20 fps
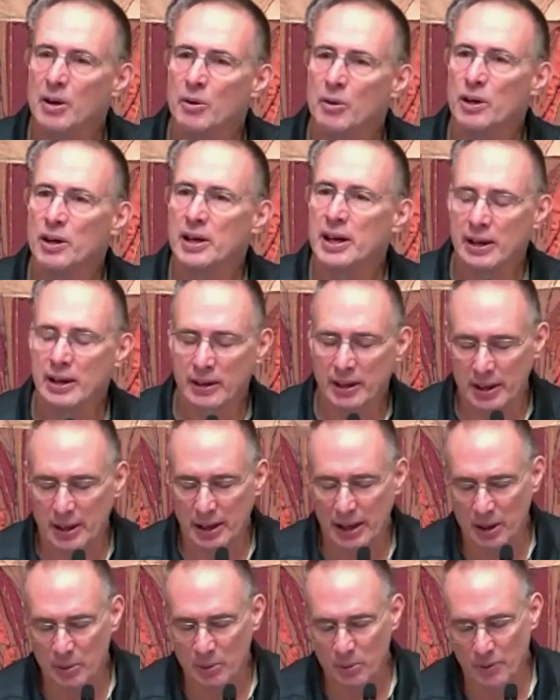When Kelly and
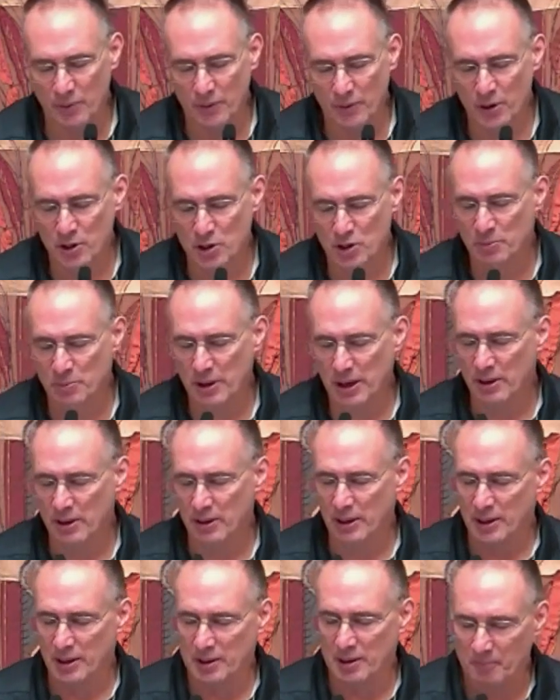I were first
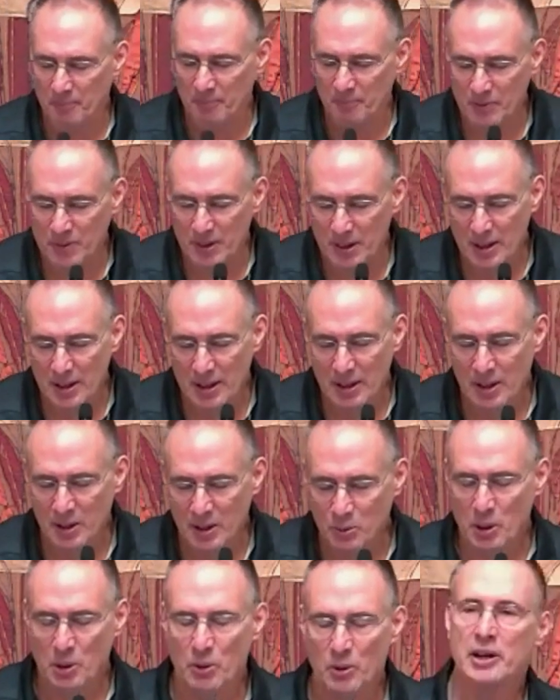married,
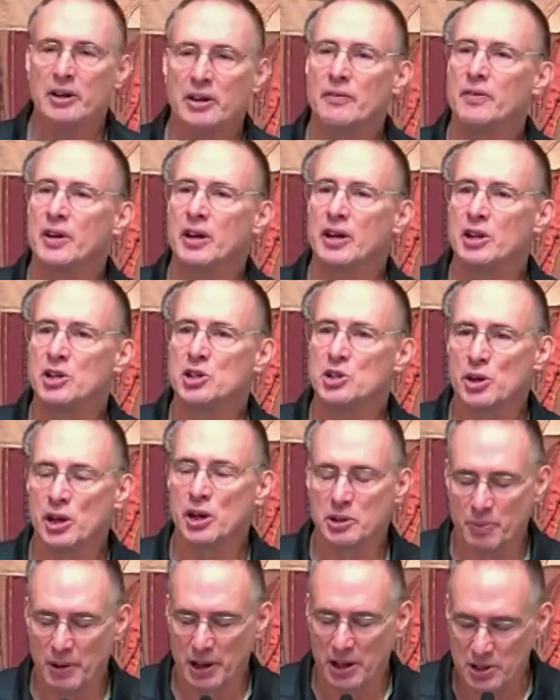we were on a very
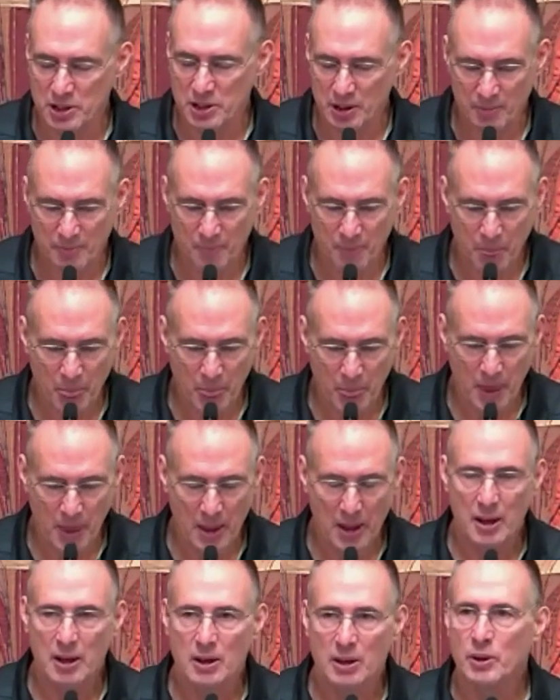strict budget.
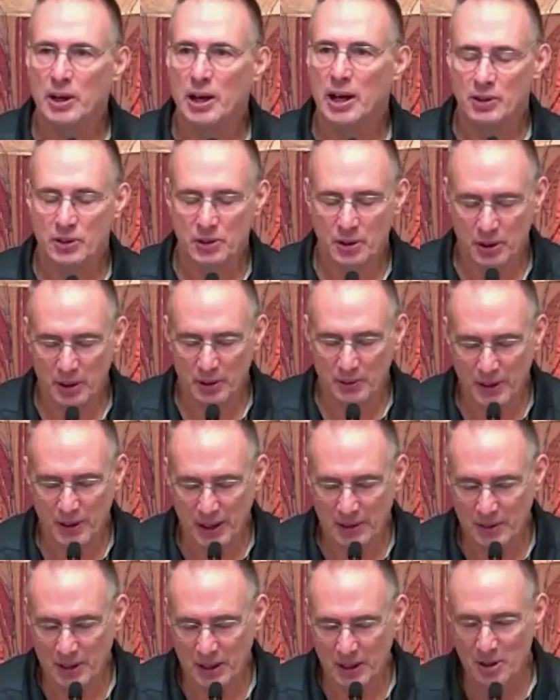We had
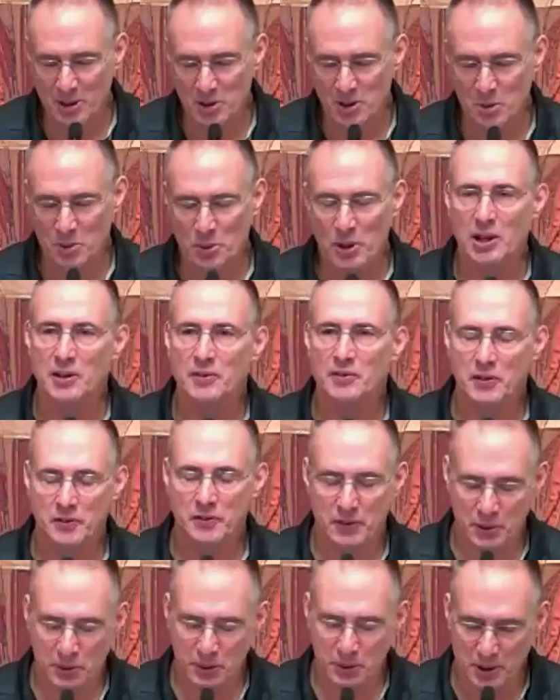$35 a week for
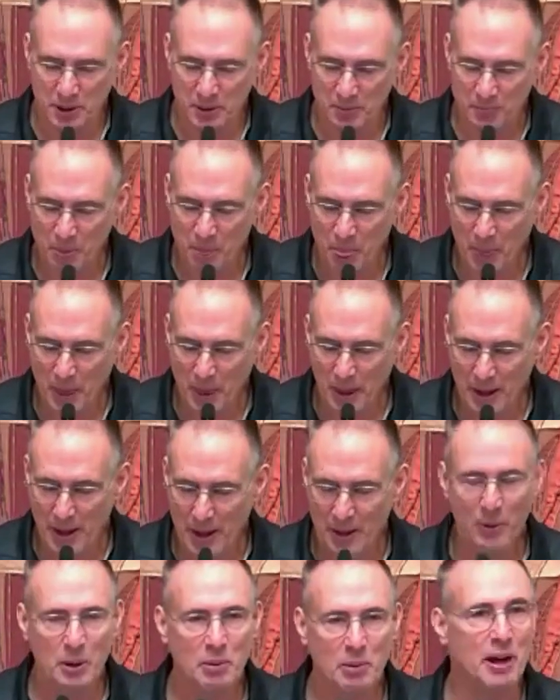food,
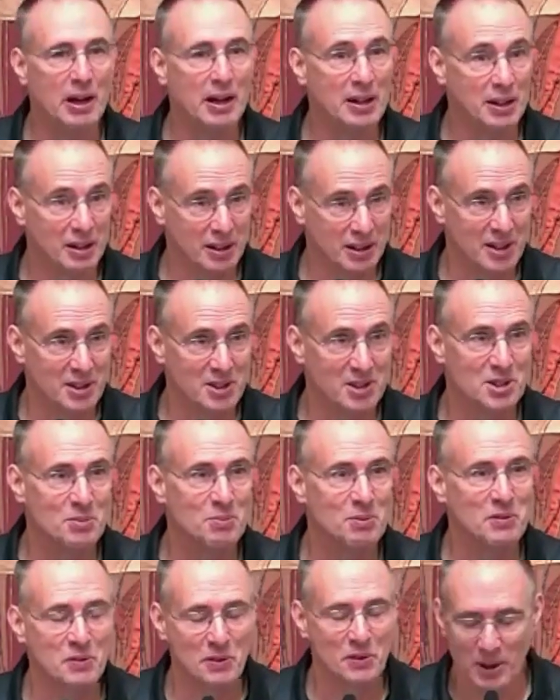and we made a
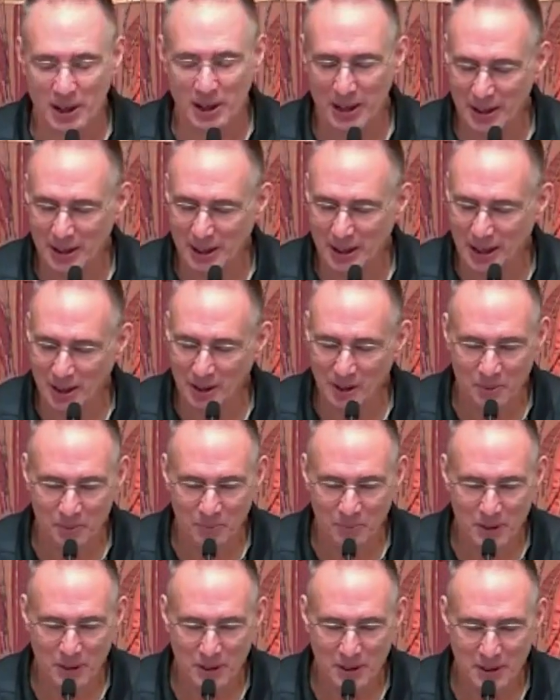list before heading
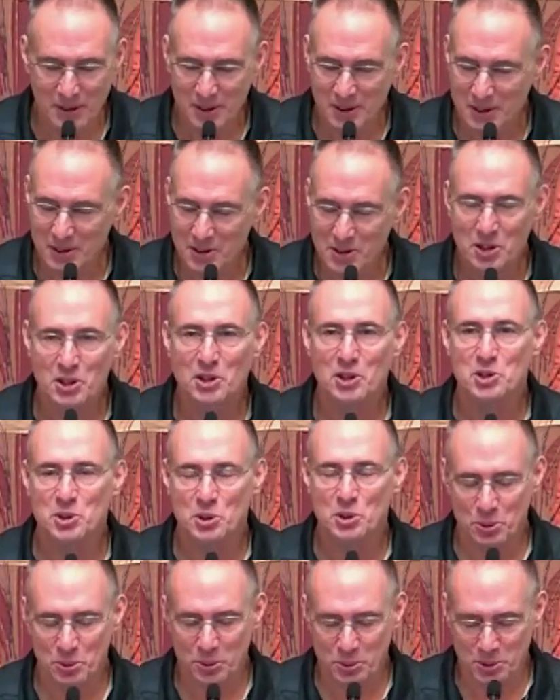out to the
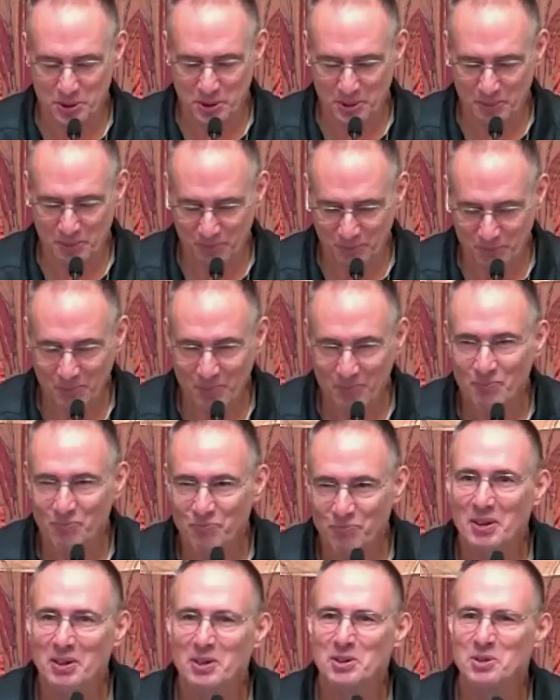Jewels.
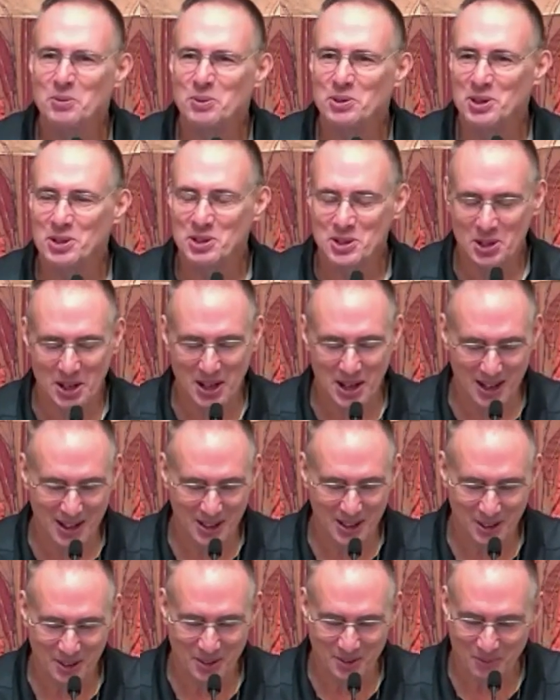This was in
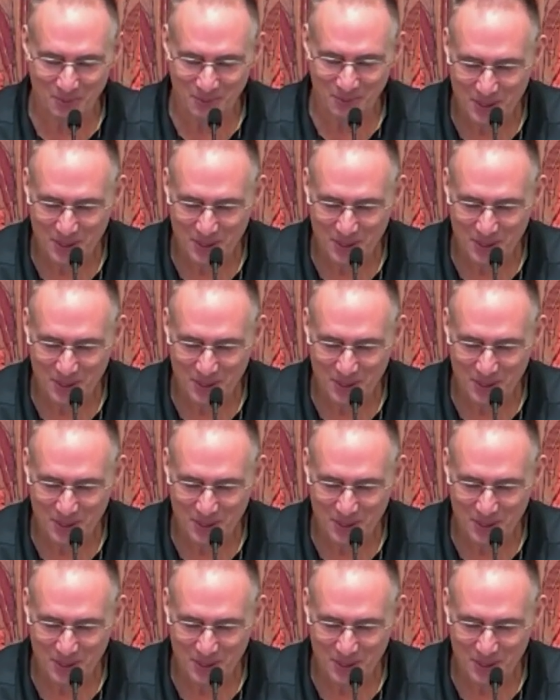Chicago.